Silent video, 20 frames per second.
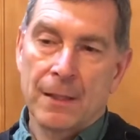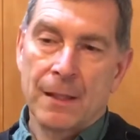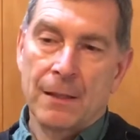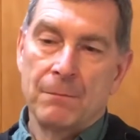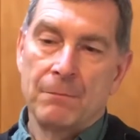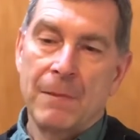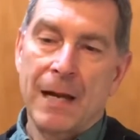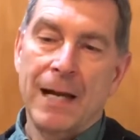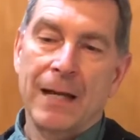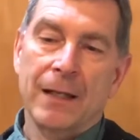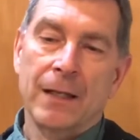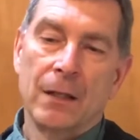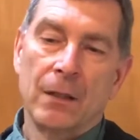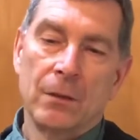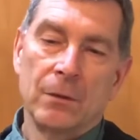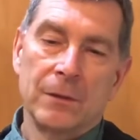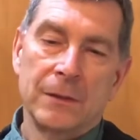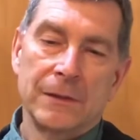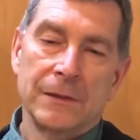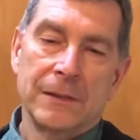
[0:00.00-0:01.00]
My
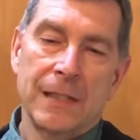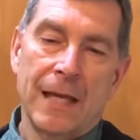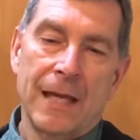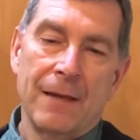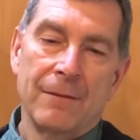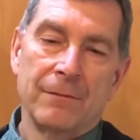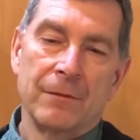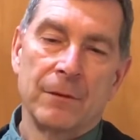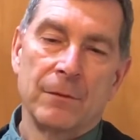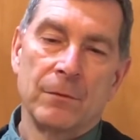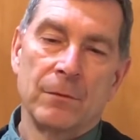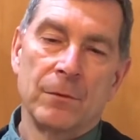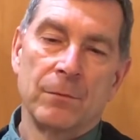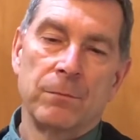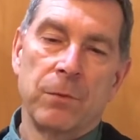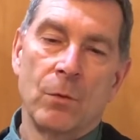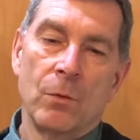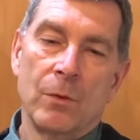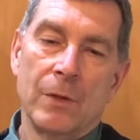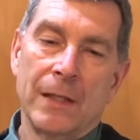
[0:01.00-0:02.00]
goal is to have the
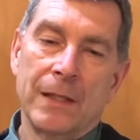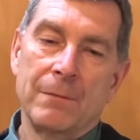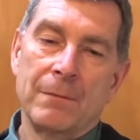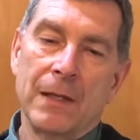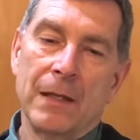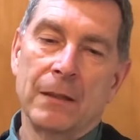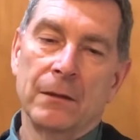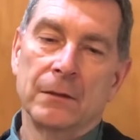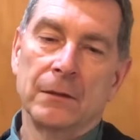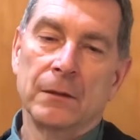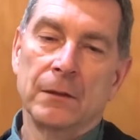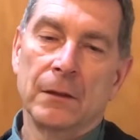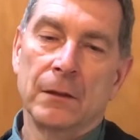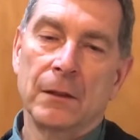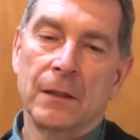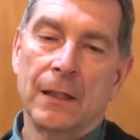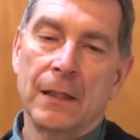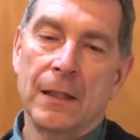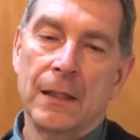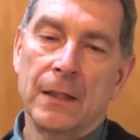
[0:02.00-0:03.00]
report emailed to the
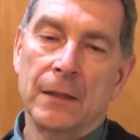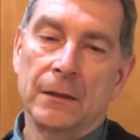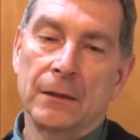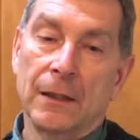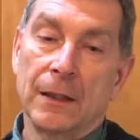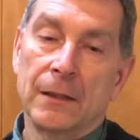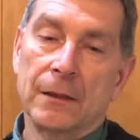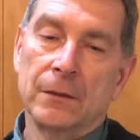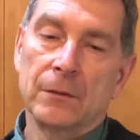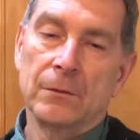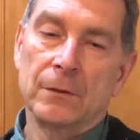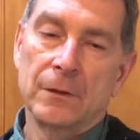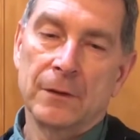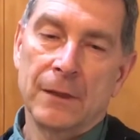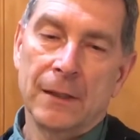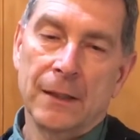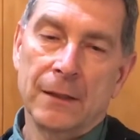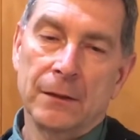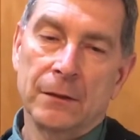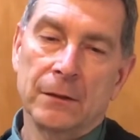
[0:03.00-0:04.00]
client and
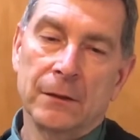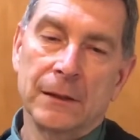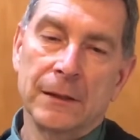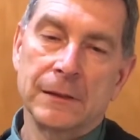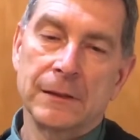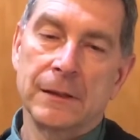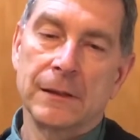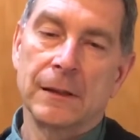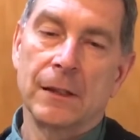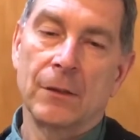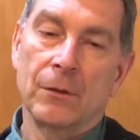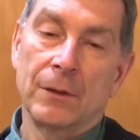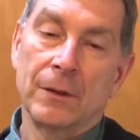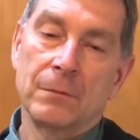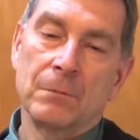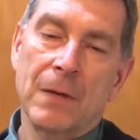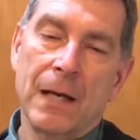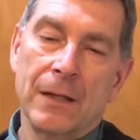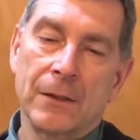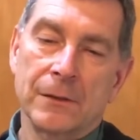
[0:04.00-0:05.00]
the listing or
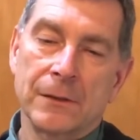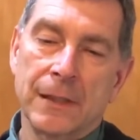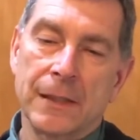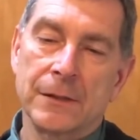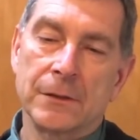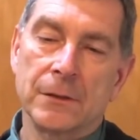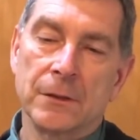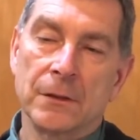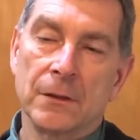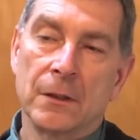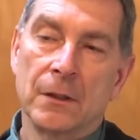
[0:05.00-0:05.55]
buyer's agent